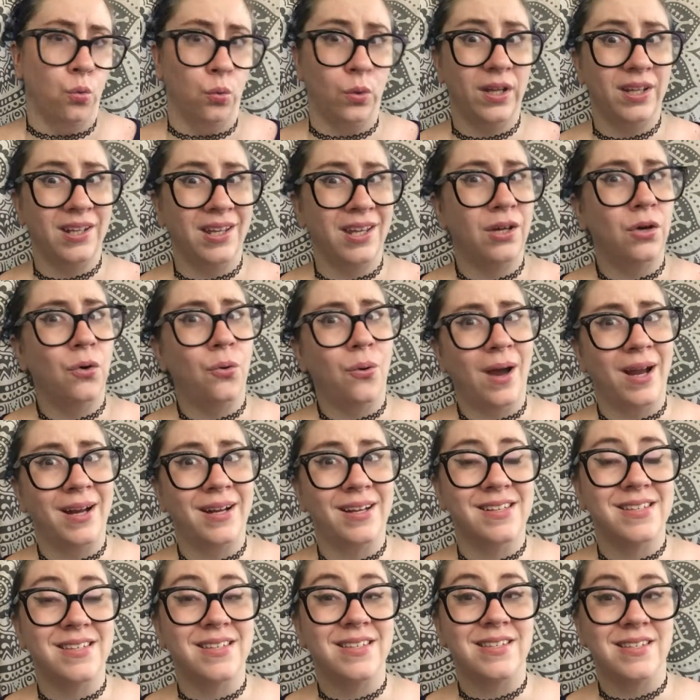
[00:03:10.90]
really
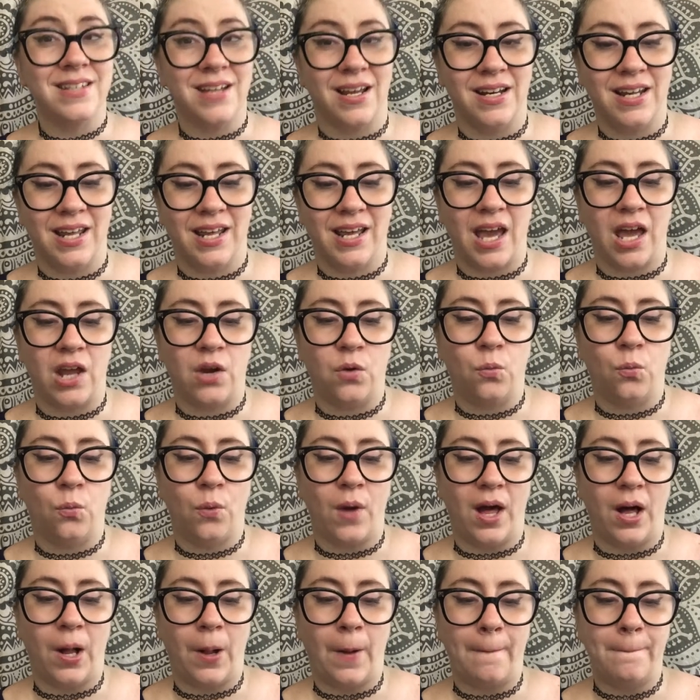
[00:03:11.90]
quite a stunning and
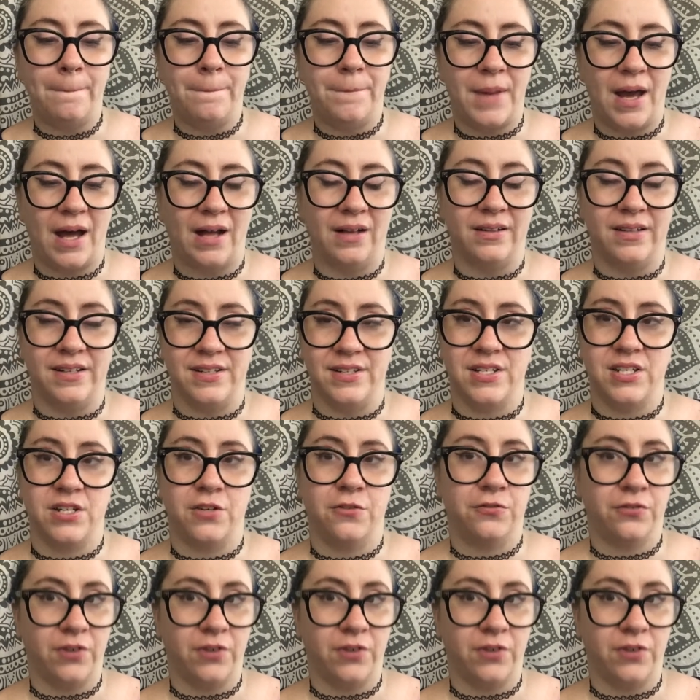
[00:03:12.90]
well-balanced